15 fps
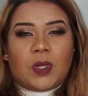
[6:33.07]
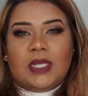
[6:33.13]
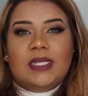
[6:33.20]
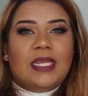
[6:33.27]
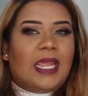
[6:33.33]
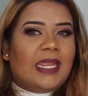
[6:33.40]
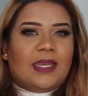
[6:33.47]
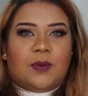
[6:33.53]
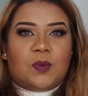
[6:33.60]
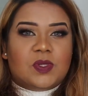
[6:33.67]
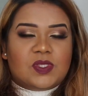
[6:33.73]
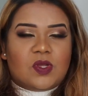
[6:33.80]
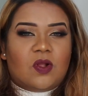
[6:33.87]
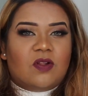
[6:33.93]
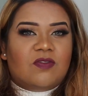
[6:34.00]
one and it
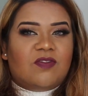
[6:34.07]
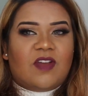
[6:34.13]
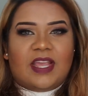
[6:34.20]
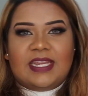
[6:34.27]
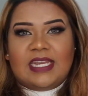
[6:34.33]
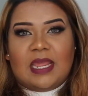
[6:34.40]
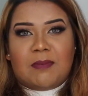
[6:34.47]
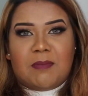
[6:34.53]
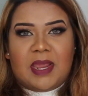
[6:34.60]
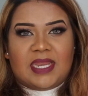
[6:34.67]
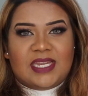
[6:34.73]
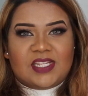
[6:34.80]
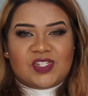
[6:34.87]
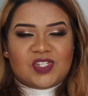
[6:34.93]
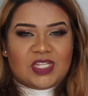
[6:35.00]
was all fine. I
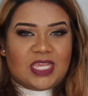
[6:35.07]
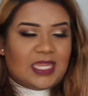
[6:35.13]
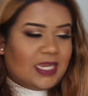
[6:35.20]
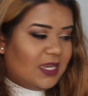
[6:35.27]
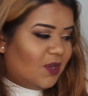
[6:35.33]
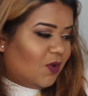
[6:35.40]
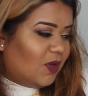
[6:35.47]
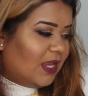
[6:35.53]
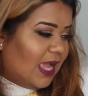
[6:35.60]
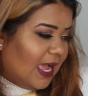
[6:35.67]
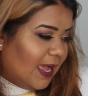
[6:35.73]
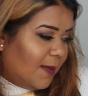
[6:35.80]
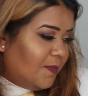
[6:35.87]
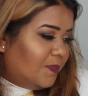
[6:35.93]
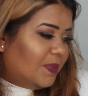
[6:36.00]
managed to get it all
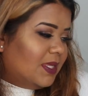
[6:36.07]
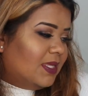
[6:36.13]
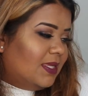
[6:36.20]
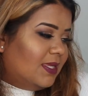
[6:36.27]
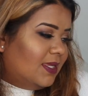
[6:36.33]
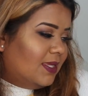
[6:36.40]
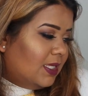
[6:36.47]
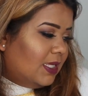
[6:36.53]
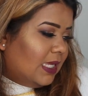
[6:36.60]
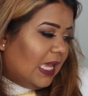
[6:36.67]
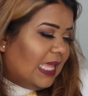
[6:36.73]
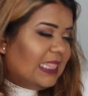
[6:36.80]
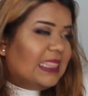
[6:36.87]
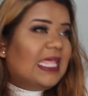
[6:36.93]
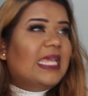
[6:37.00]
up.
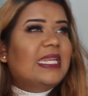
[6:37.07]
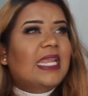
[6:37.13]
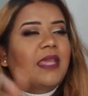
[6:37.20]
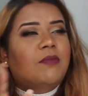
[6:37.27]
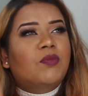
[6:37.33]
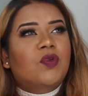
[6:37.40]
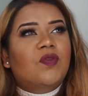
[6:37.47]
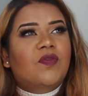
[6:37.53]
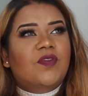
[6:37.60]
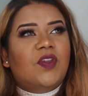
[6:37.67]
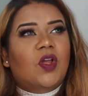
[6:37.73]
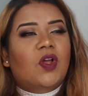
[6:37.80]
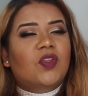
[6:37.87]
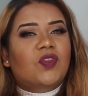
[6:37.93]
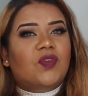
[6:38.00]
And then I moved
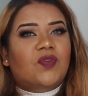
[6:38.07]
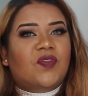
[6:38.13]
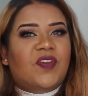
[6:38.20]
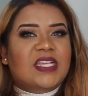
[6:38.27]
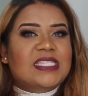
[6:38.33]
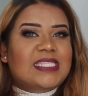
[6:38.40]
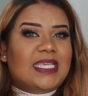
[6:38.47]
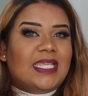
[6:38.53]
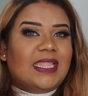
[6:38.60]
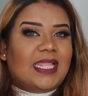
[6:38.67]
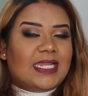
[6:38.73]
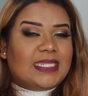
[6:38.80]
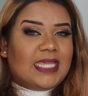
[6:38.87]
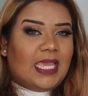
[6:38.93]
on to fixing the